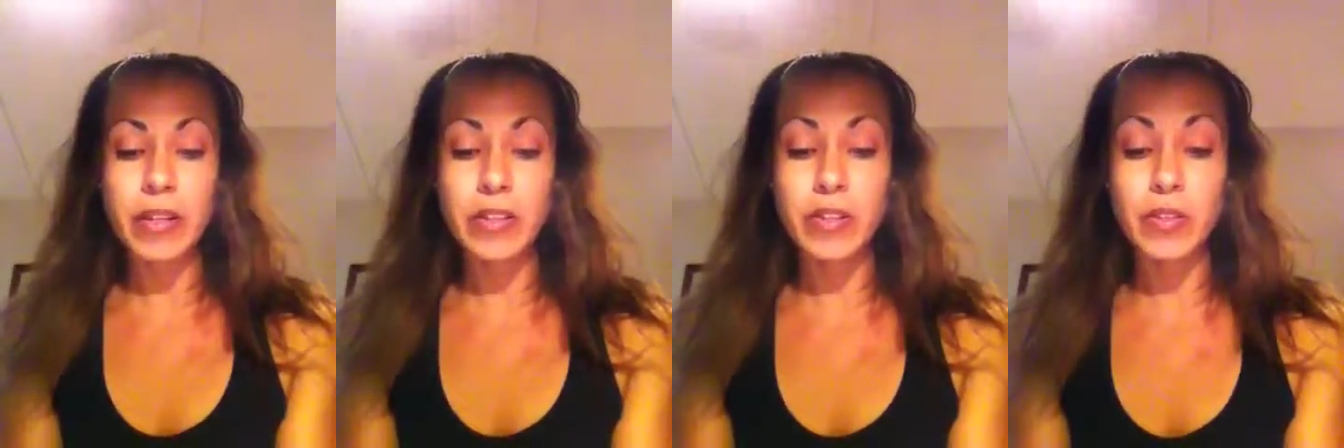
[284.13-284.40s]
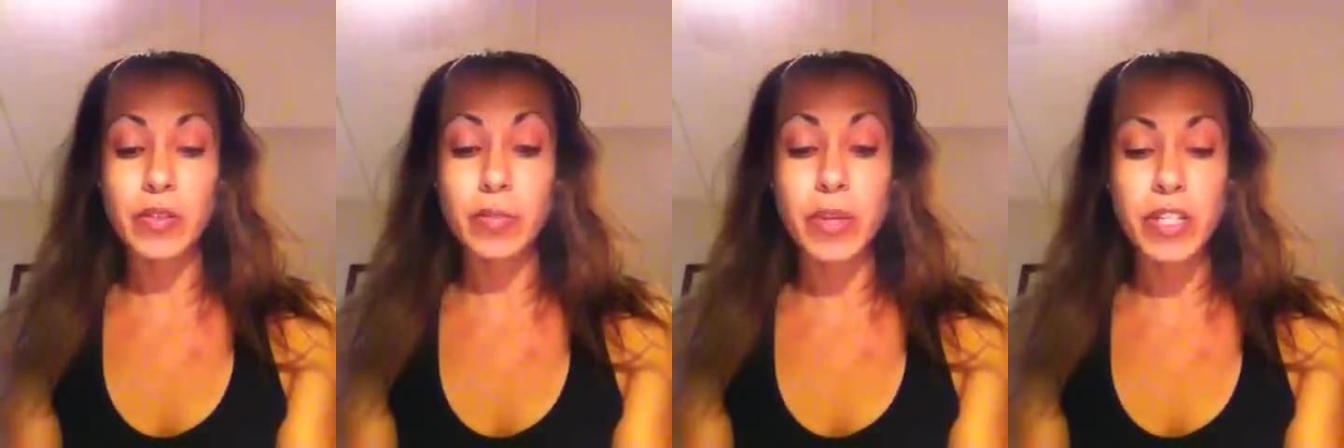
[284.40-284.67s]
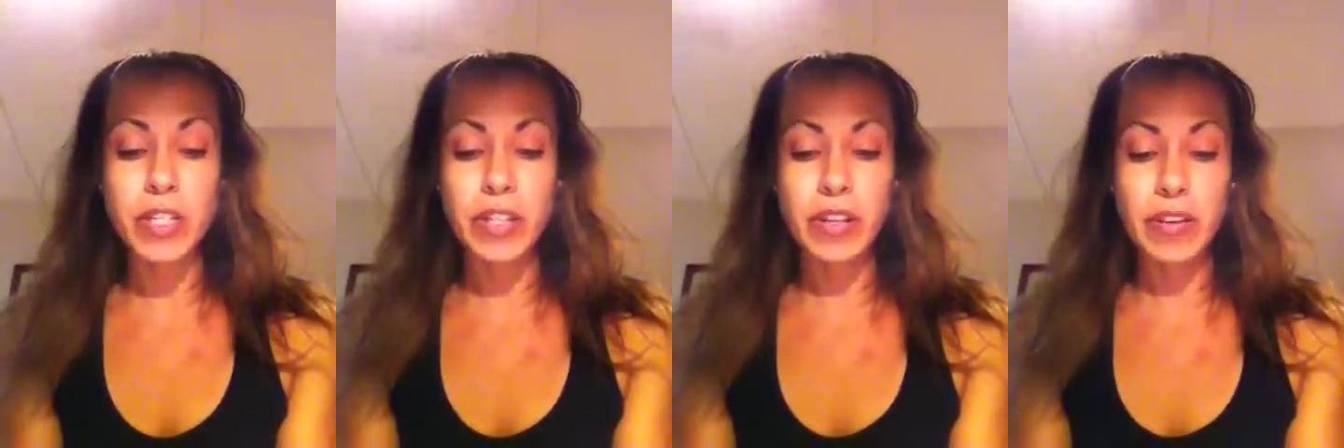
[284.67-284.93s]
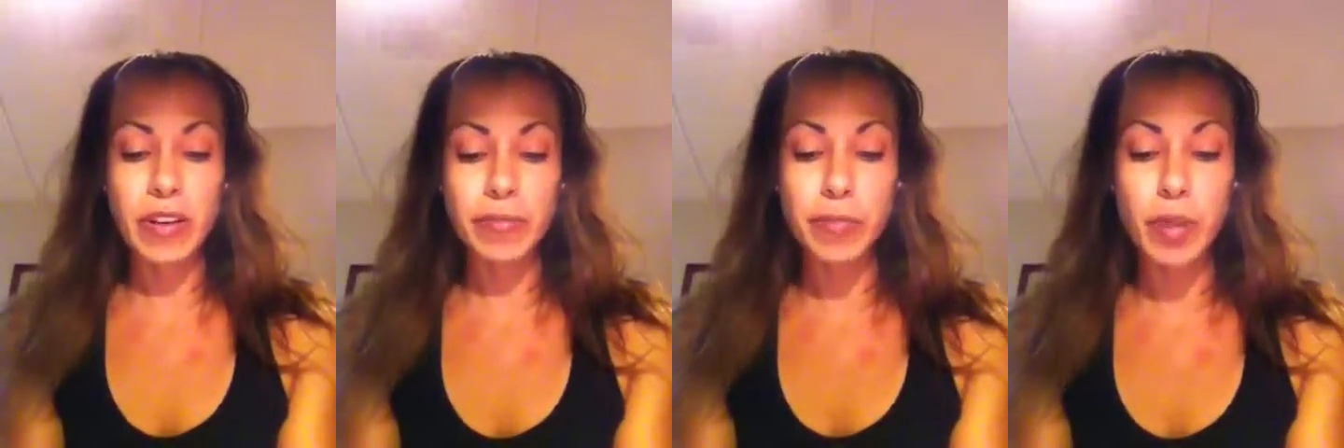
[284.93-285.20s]
to measure
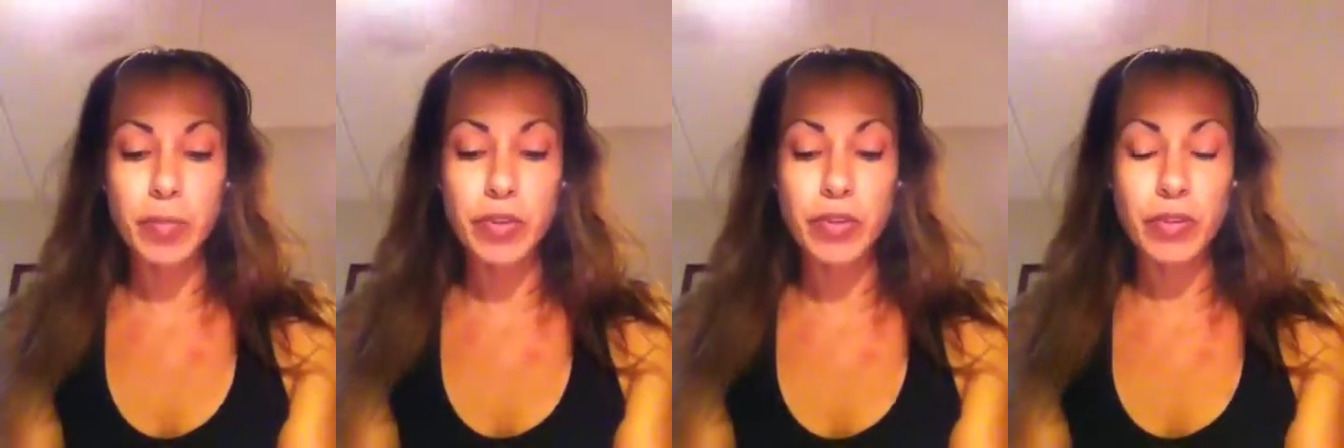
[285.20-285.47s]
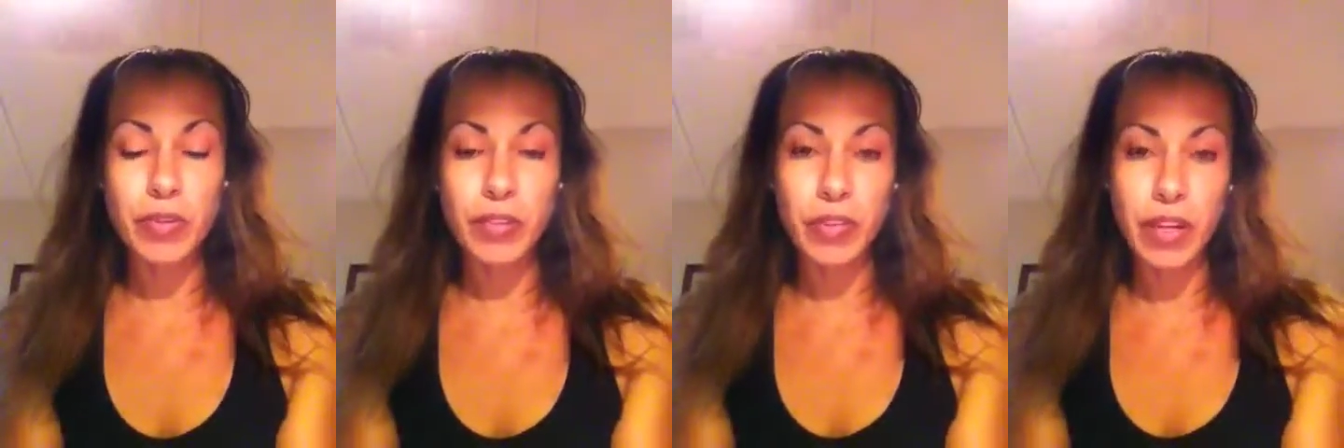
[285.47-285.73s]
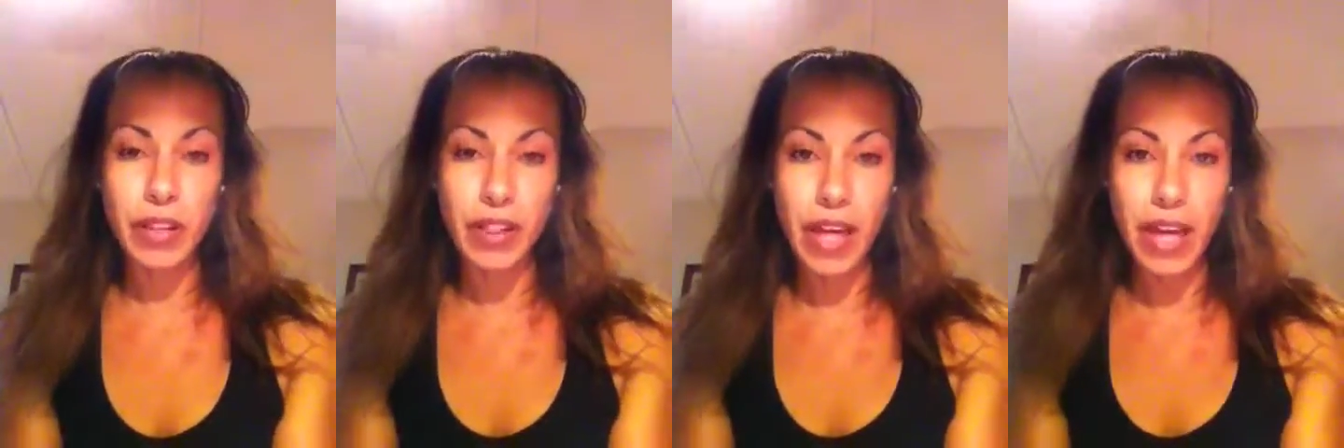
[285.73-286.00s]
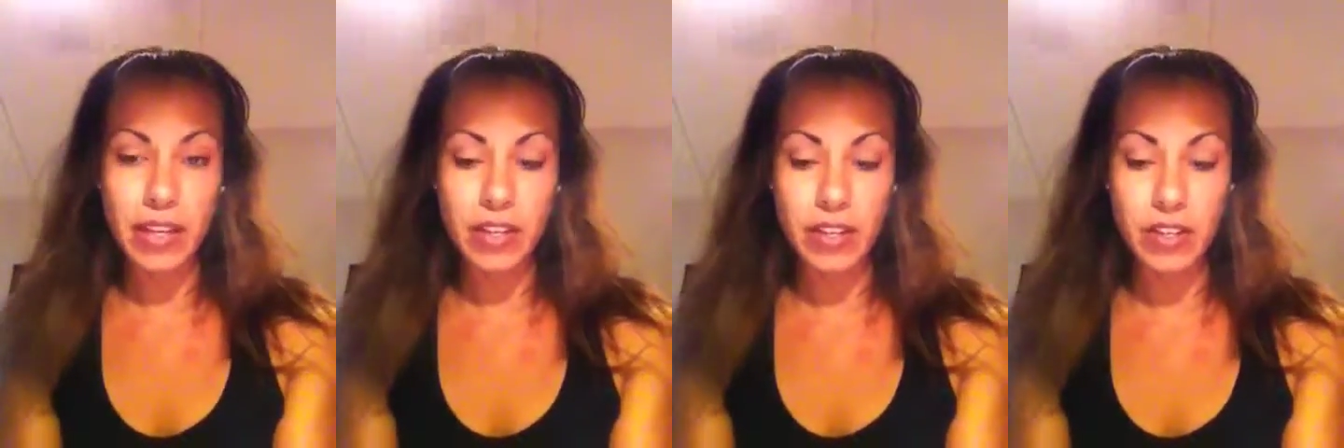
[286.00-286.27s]
their abdominal strength
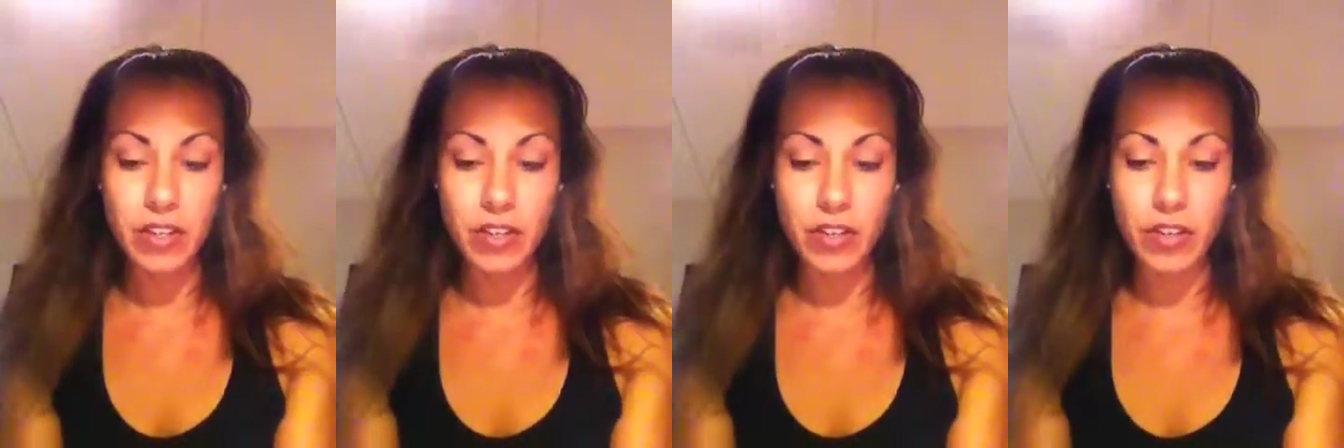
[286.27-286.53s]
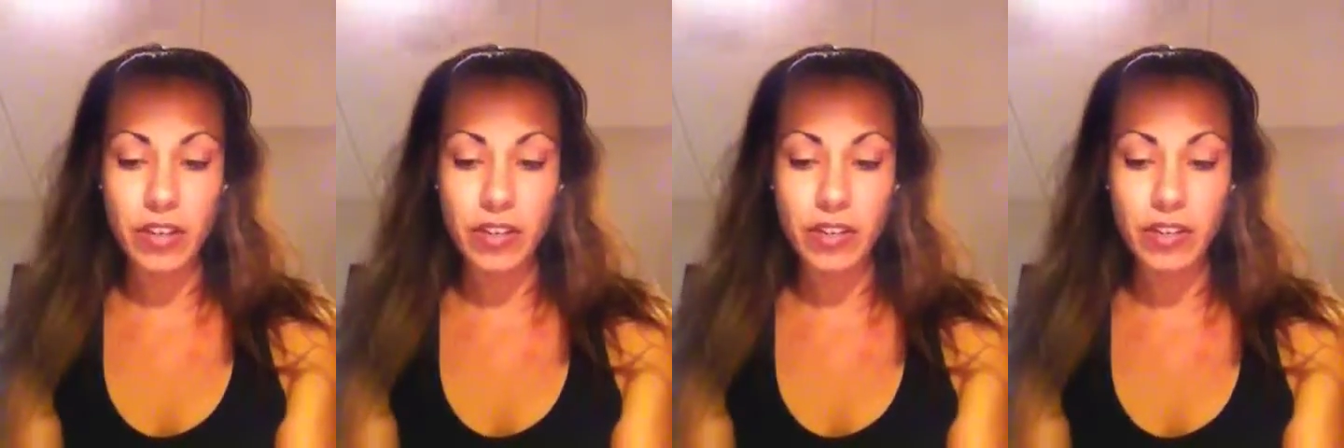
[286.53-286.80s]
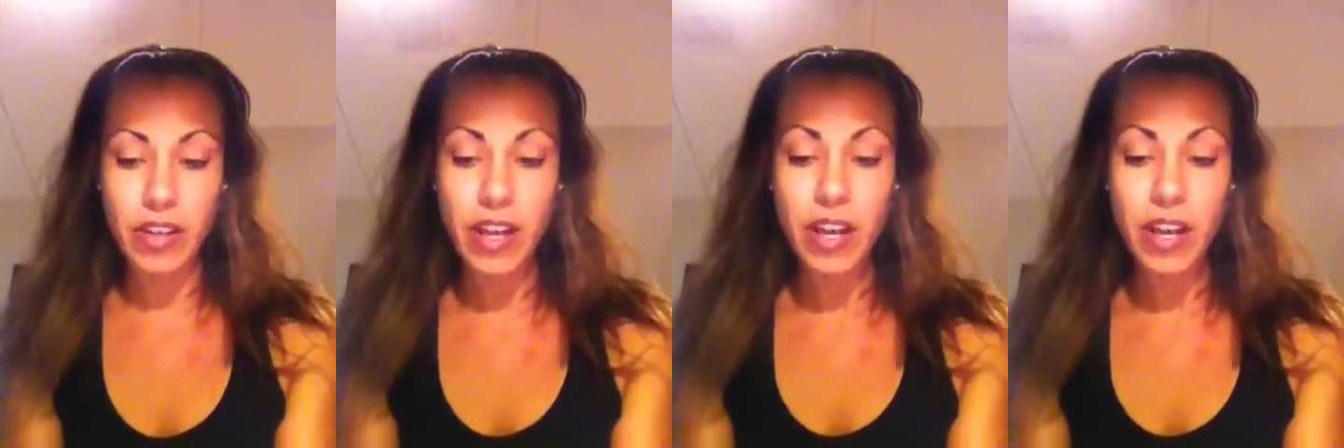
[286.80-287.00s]
and endurance.